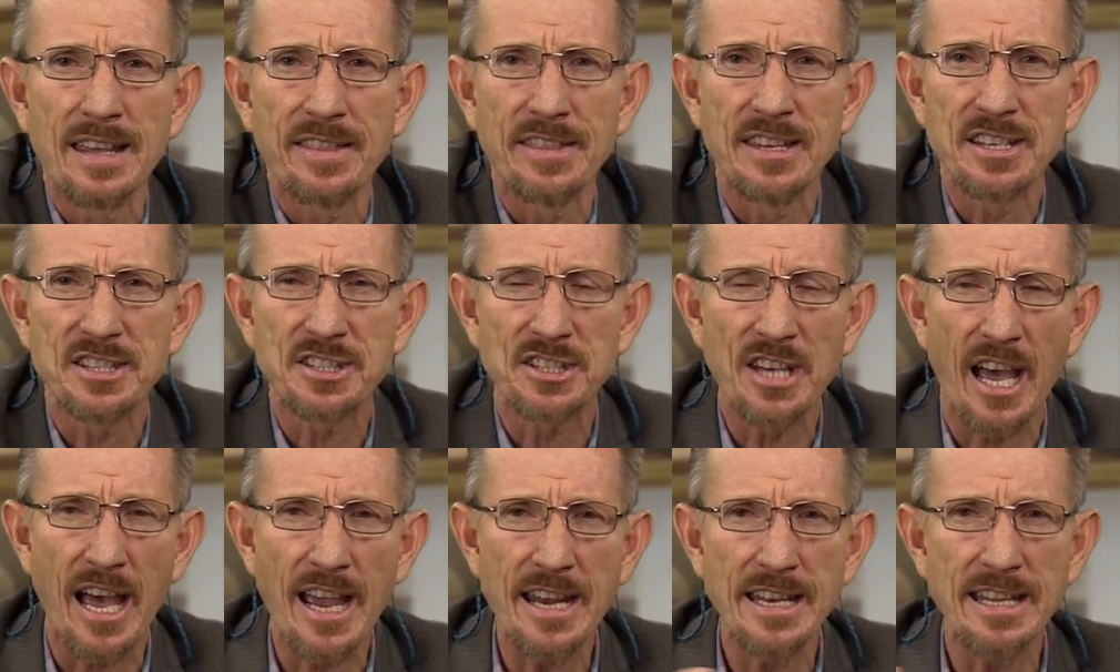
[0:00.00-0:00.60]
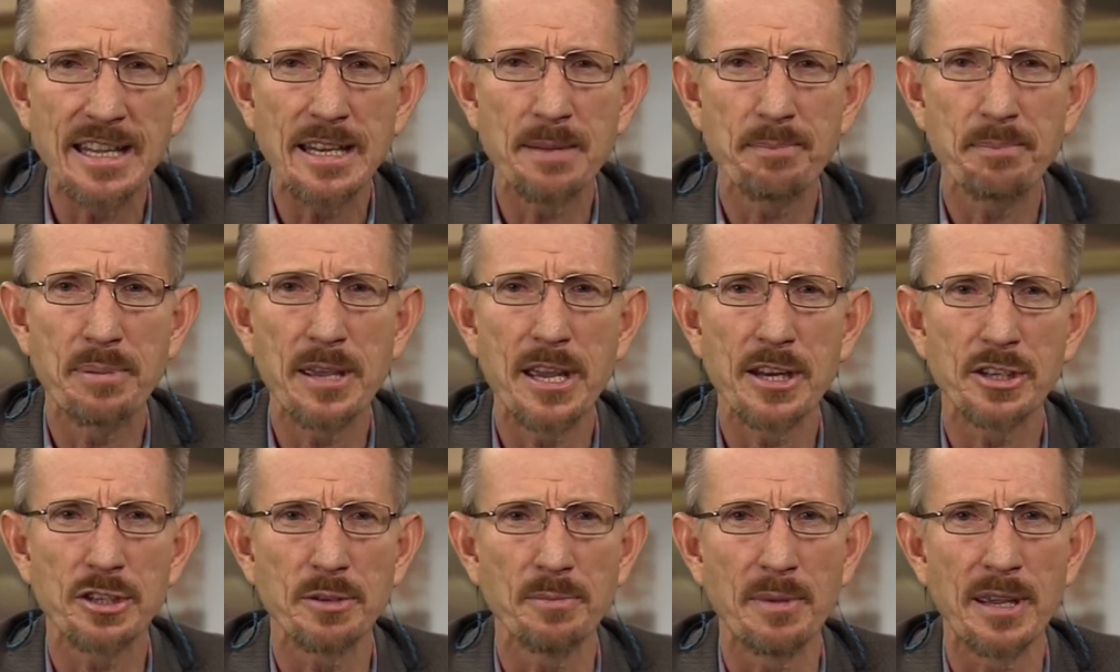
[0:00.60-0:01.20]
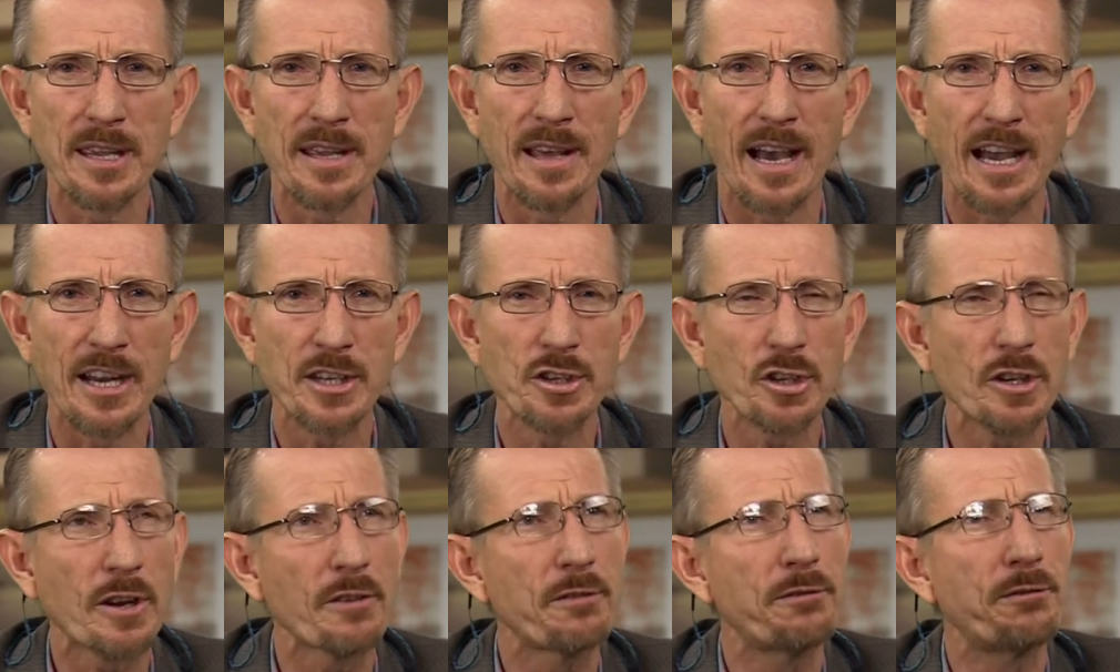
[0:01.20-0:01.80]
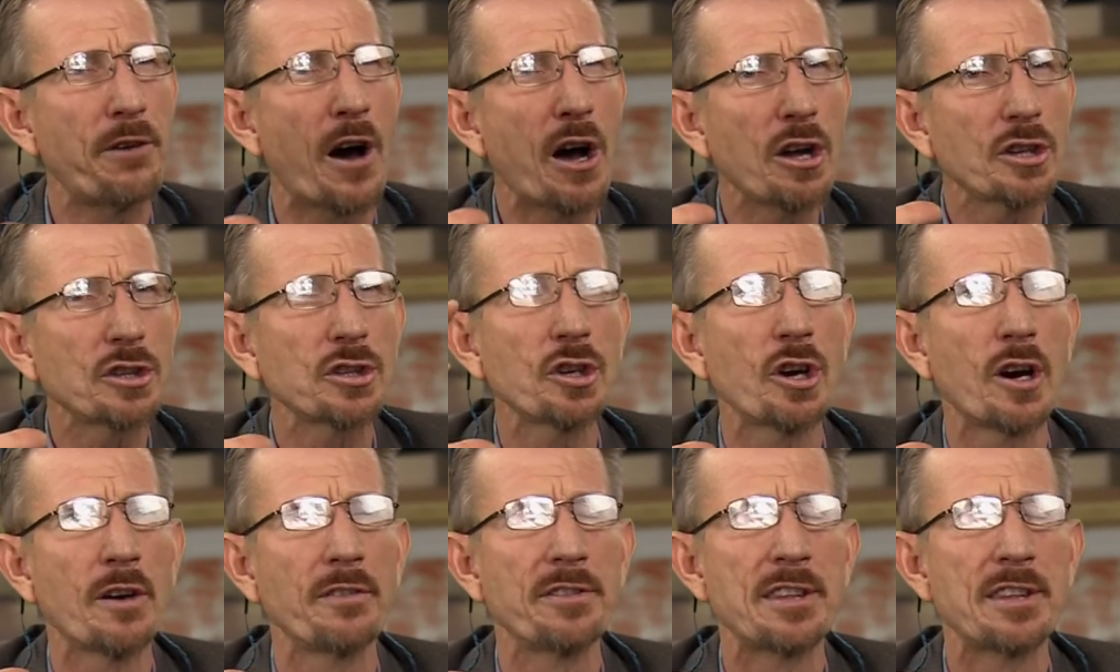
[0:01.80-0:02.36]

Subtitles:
The sign that appeared to me, I took a photo